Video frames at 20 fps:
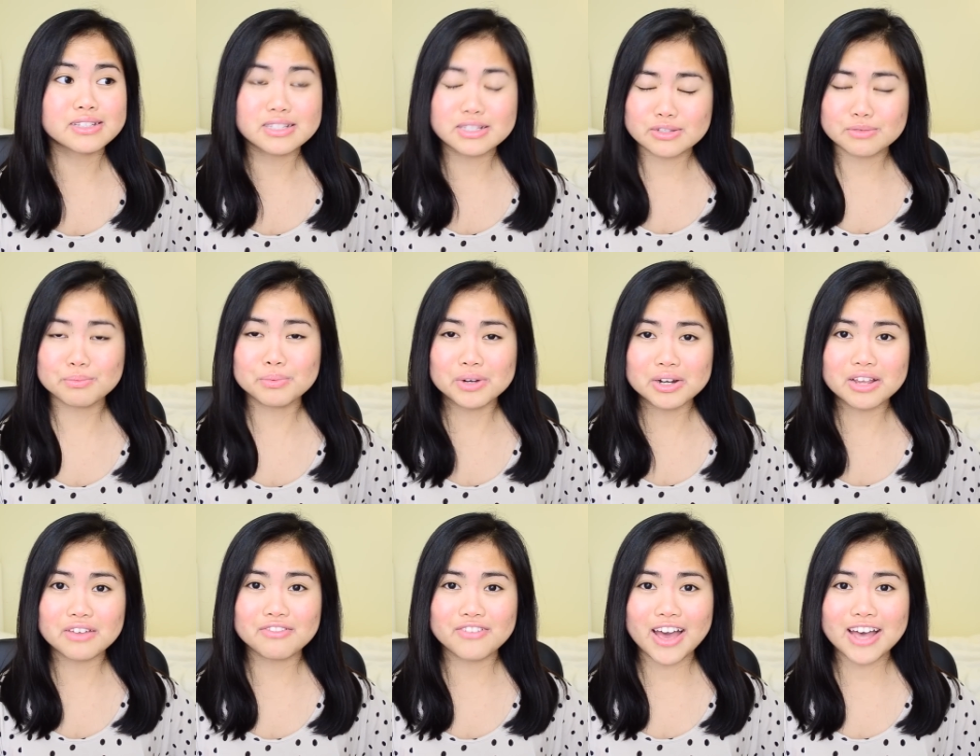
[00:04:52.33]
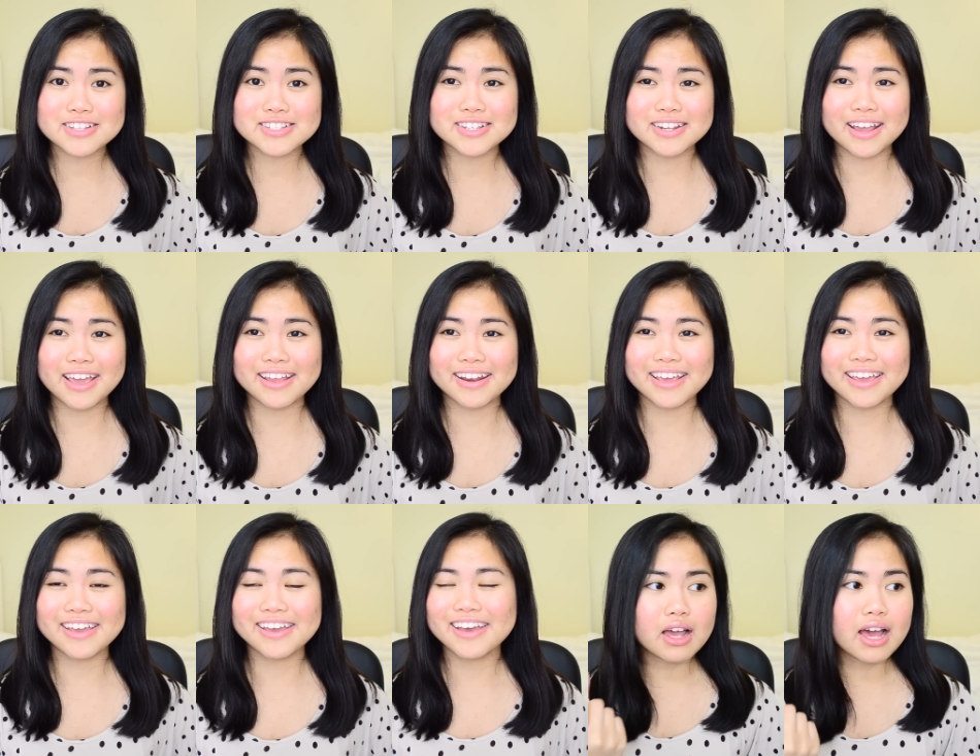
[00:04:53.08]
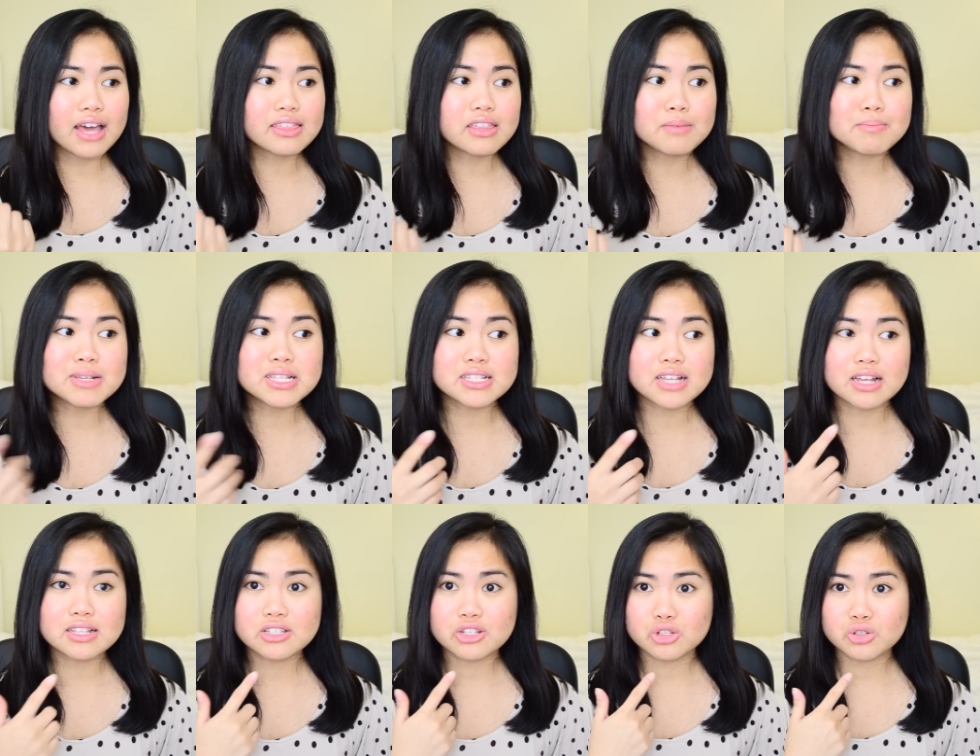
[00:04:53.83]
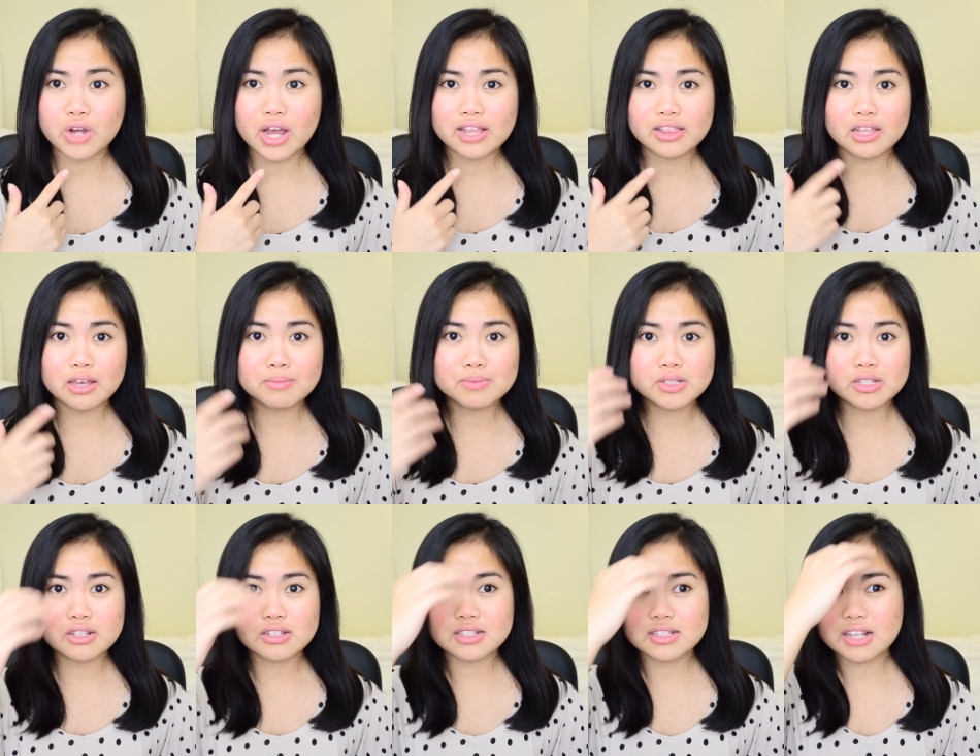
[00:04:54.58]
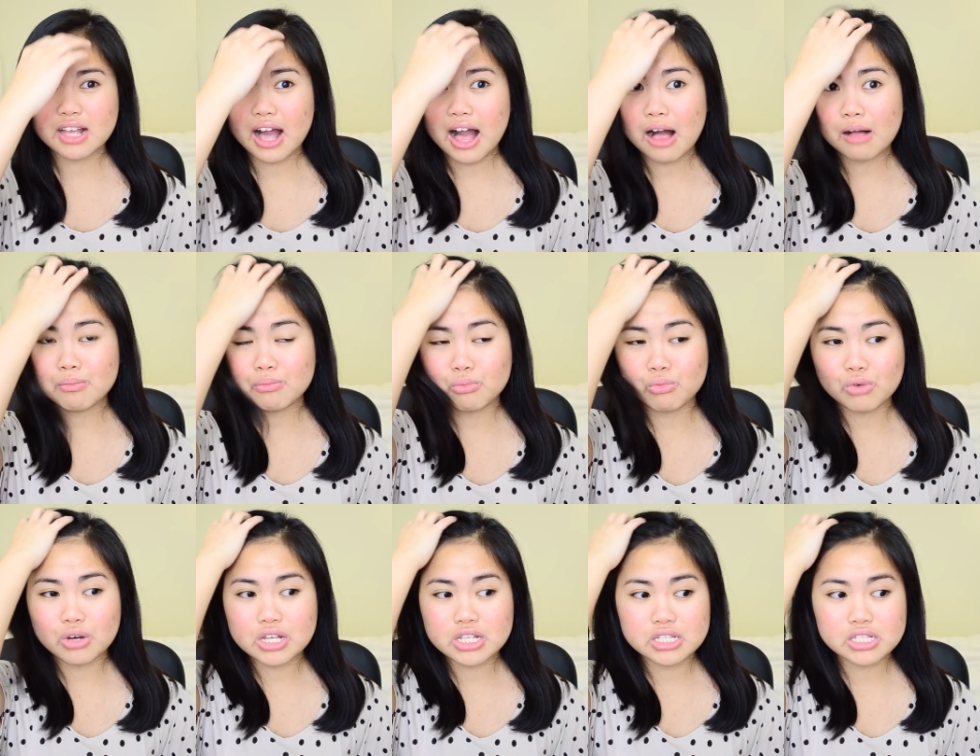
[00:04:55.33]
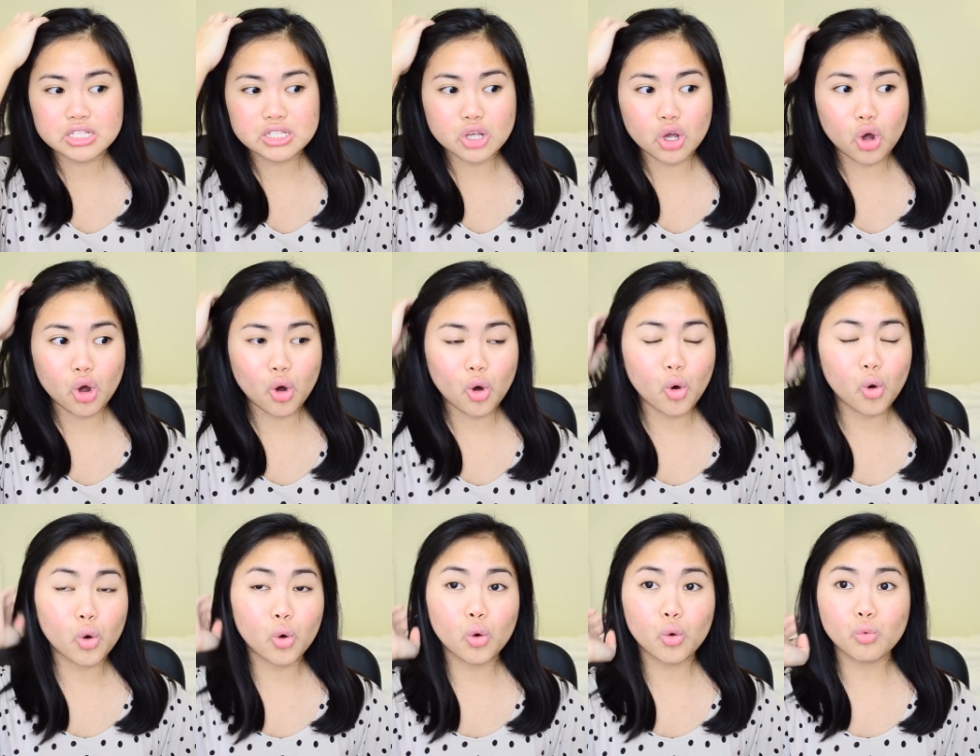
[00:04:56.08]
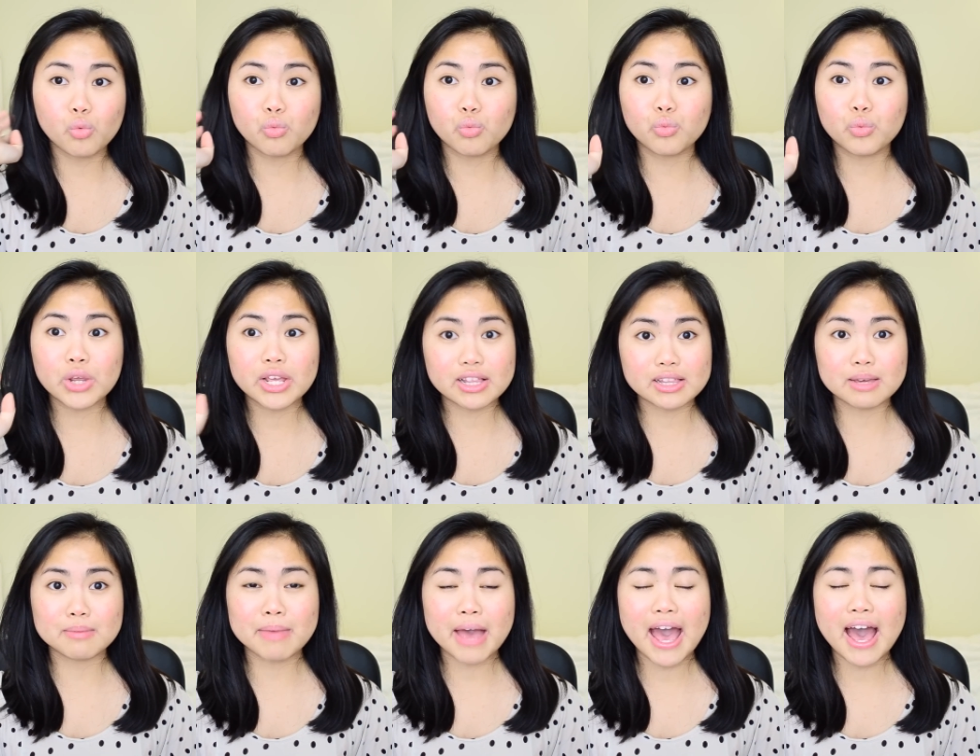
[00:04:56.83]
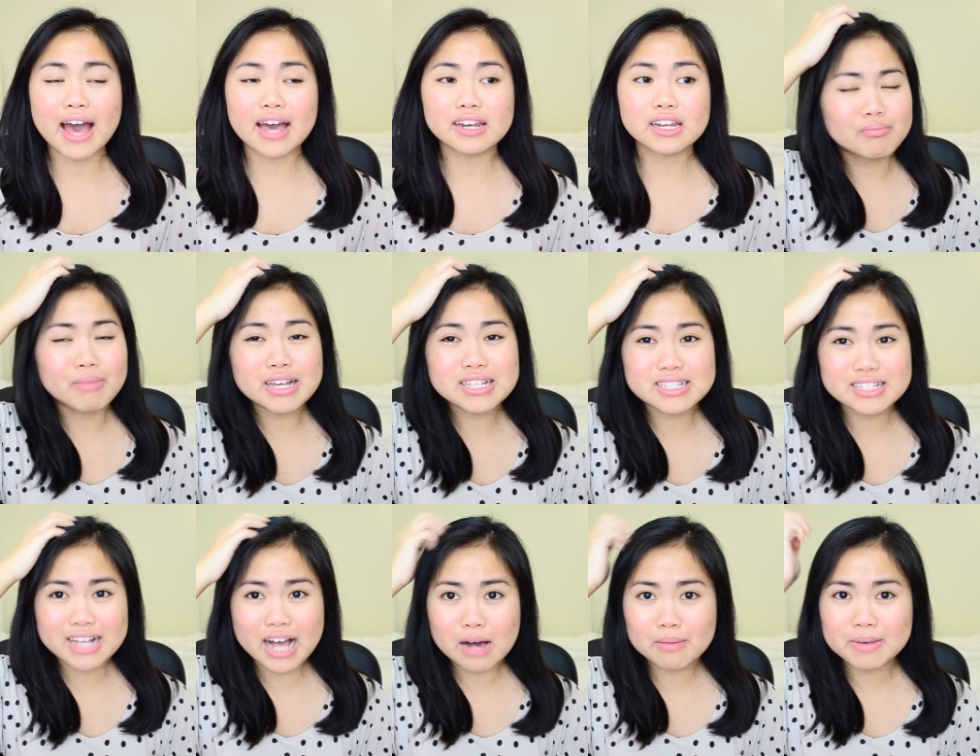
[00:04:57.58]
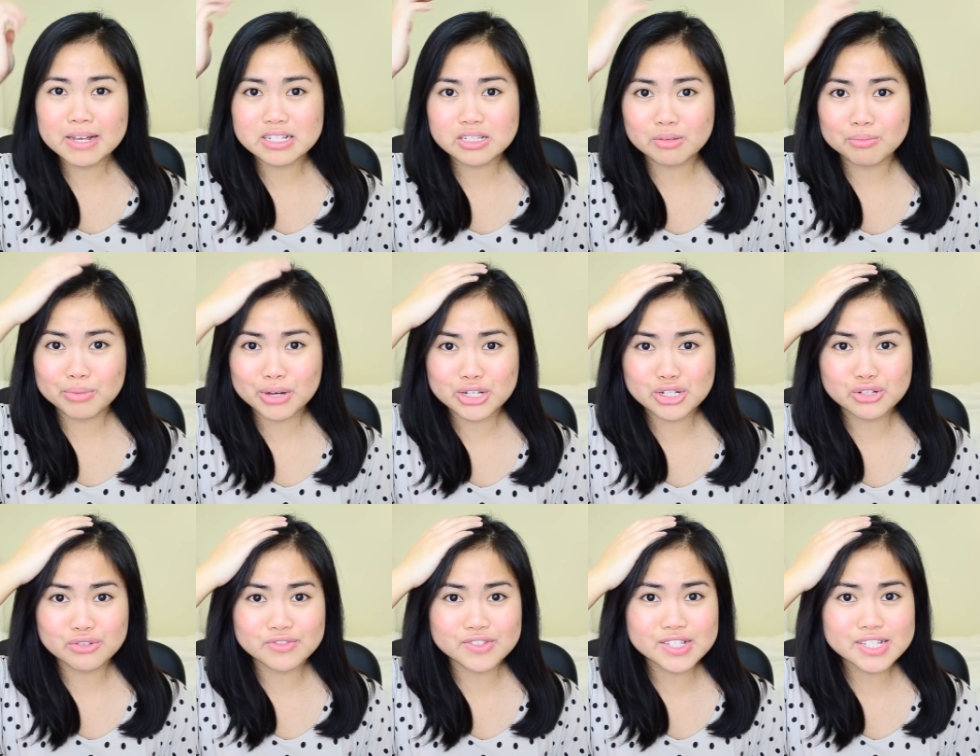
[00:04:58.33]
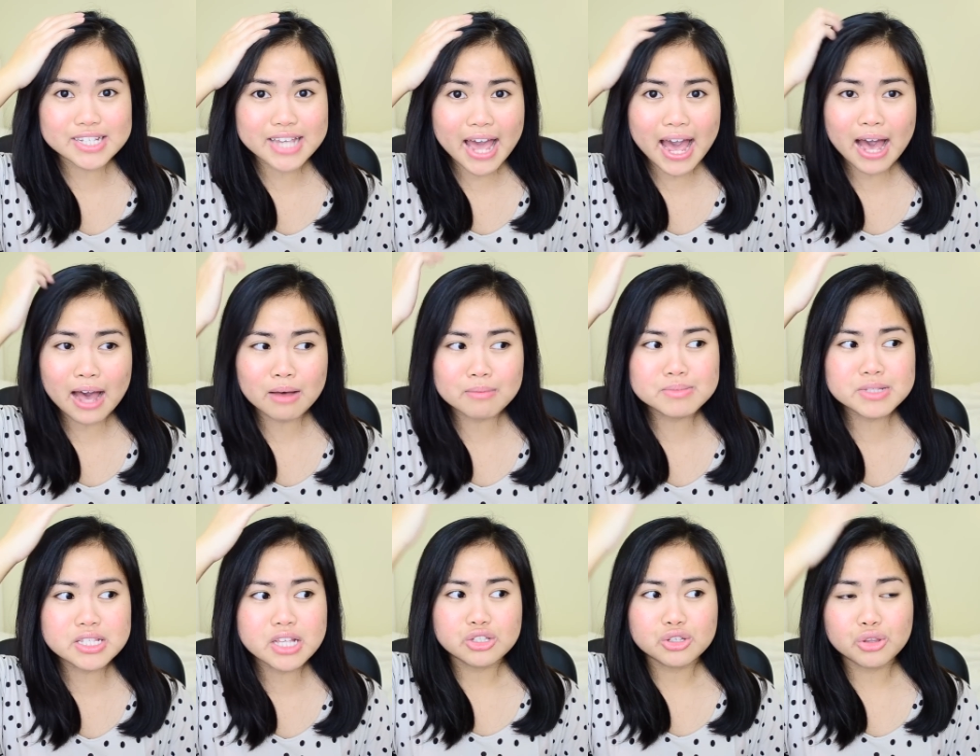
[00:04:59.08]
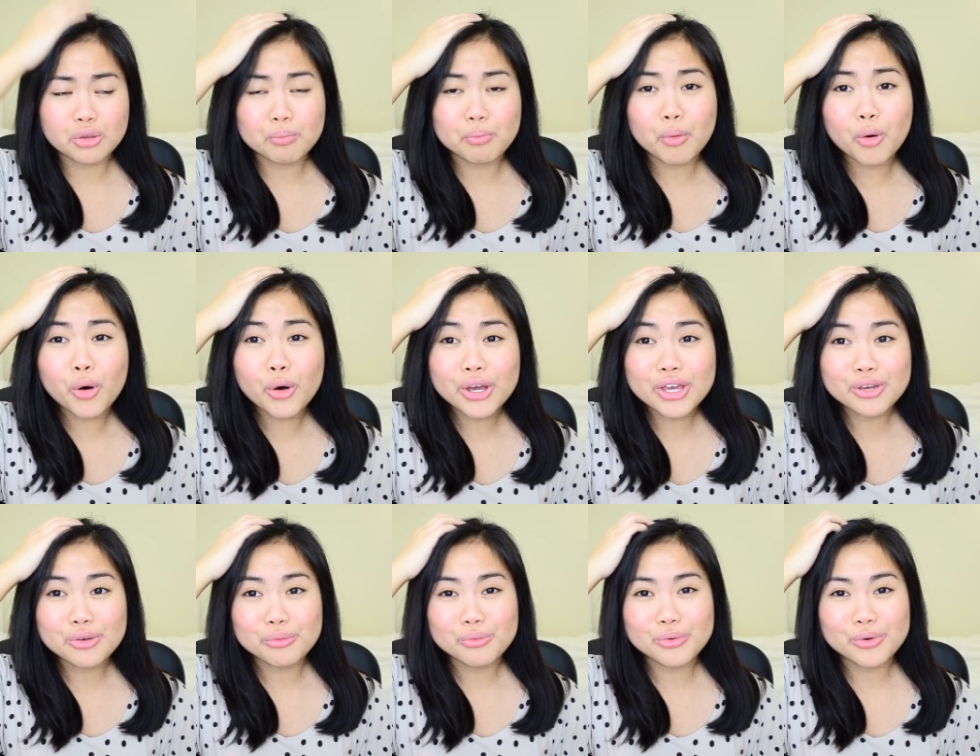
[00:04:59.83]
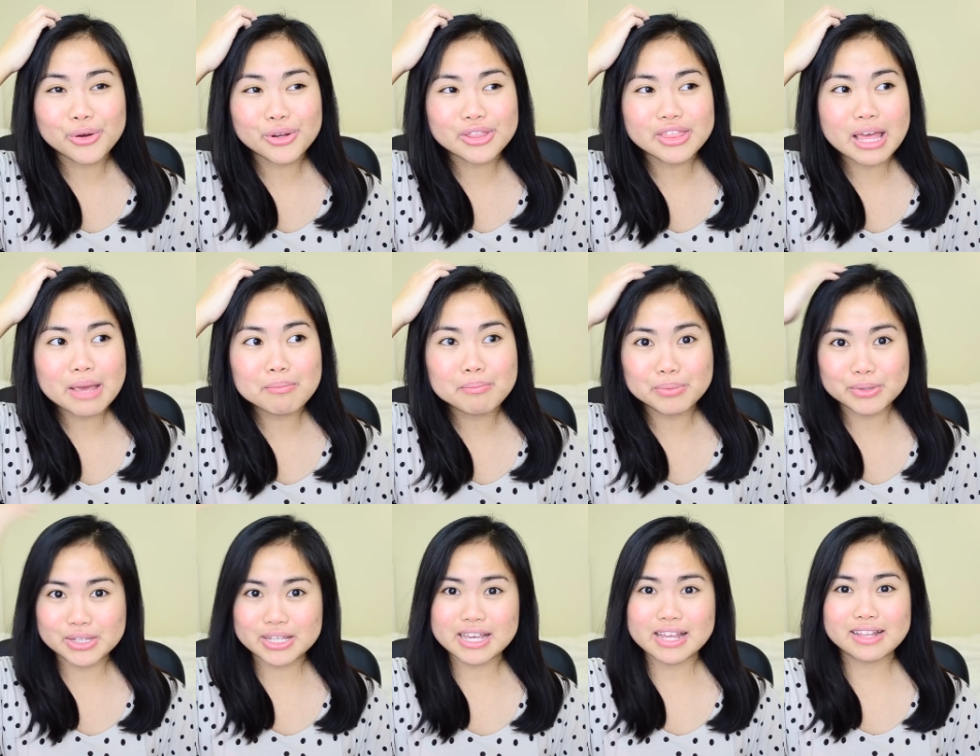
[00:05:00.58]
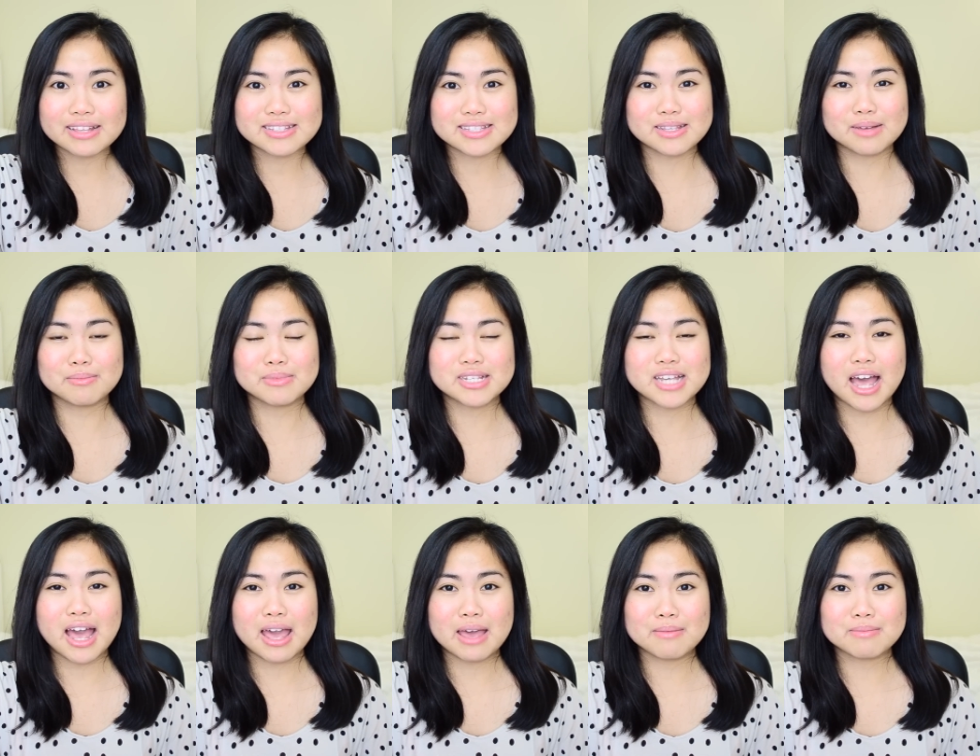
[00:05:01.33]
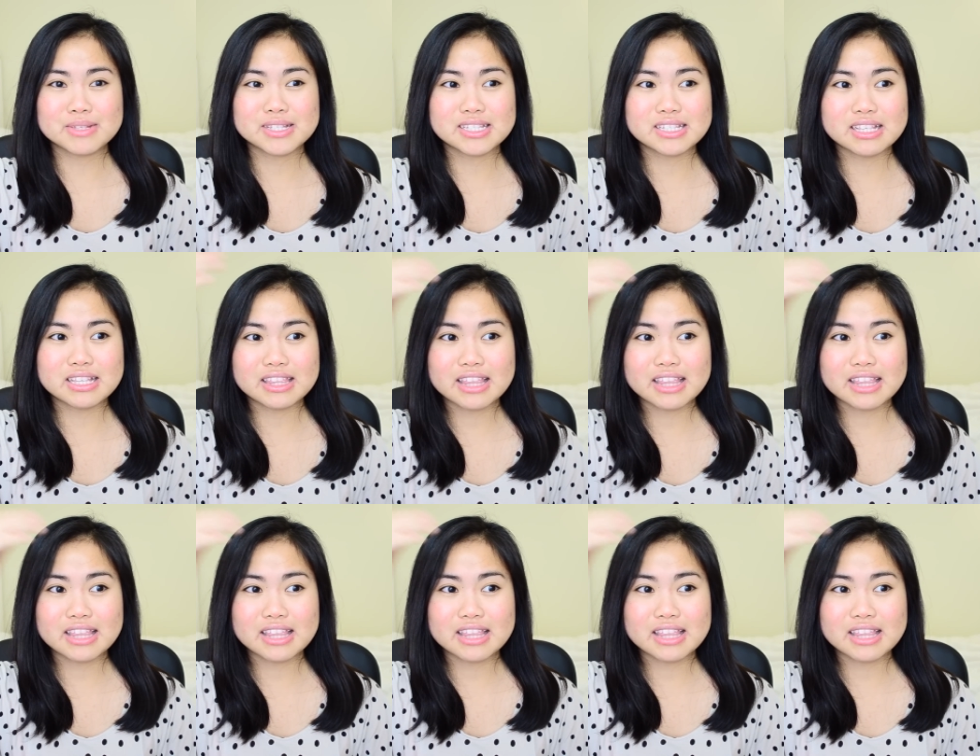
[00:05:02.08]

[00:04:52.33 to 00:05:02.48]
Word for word: It's pretty fascinating. I think besides the dry lips, the scalp was really bad. My scalp has a bunch of scabs to the point where they bleed sometimes.